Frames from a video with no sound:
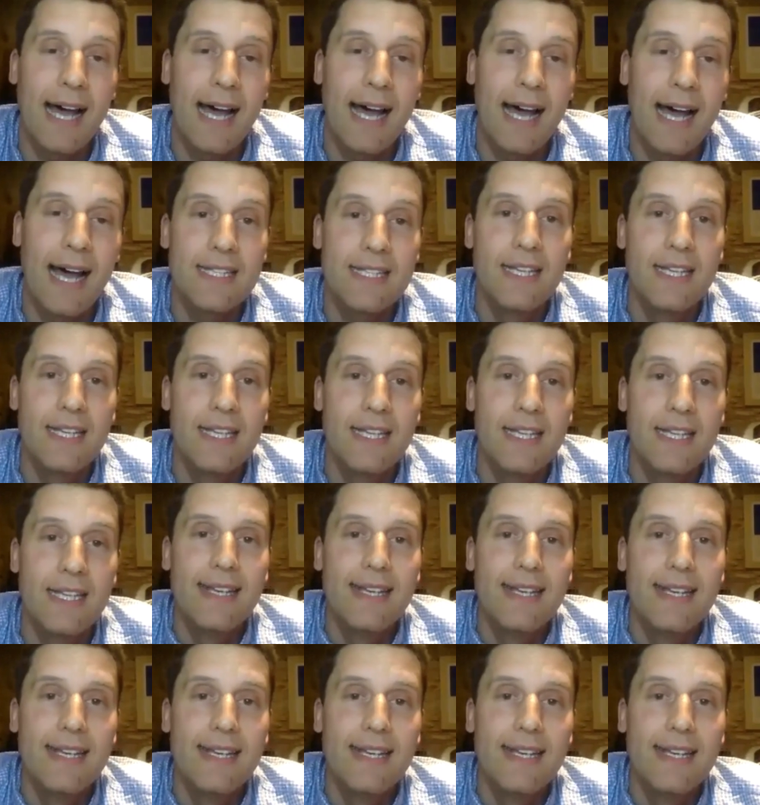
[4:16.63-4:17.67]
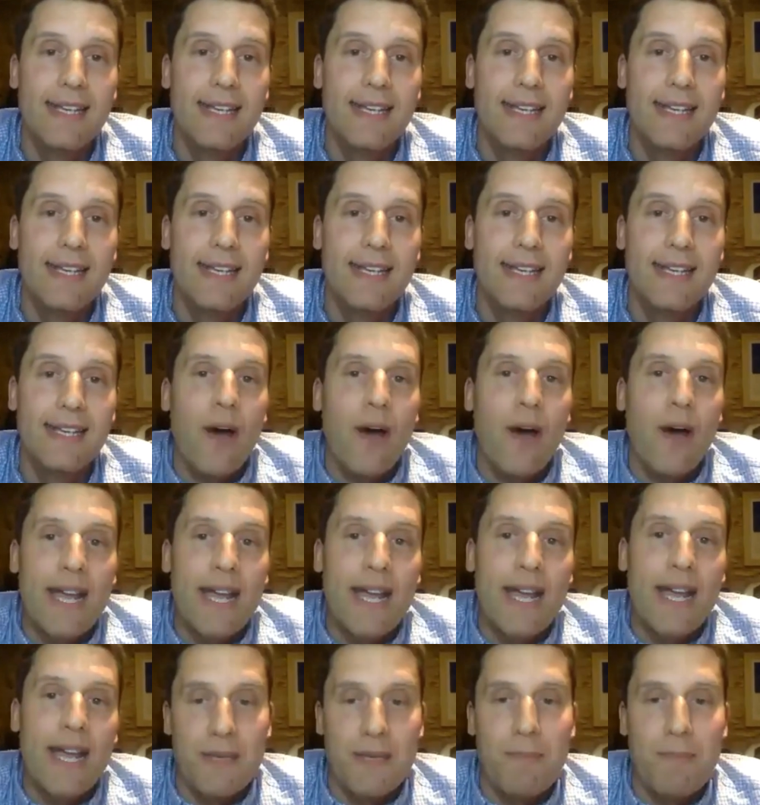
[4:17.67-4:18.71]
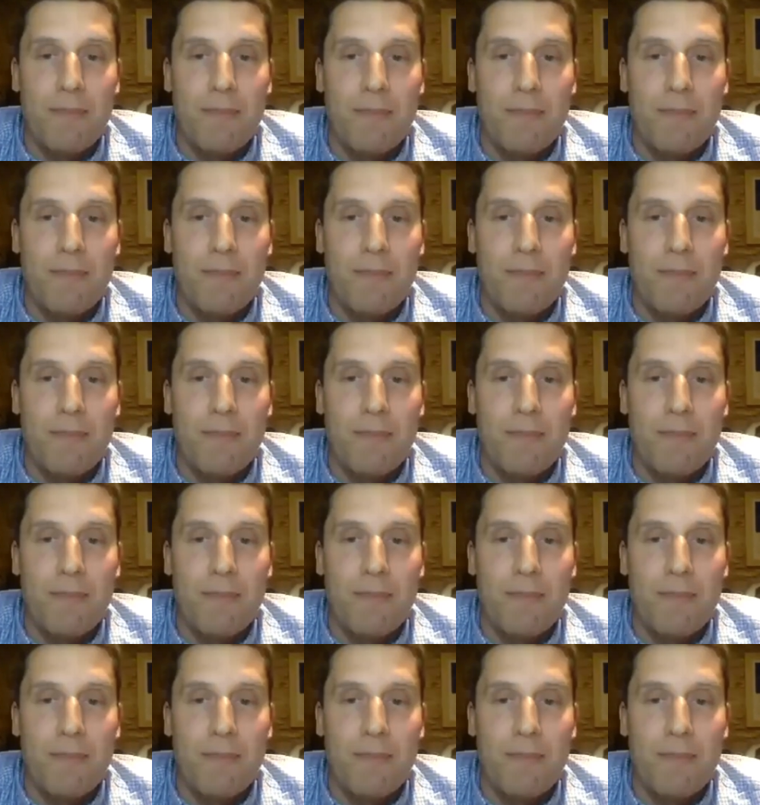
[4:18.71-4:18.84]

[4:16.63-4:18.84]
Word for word: and there is now a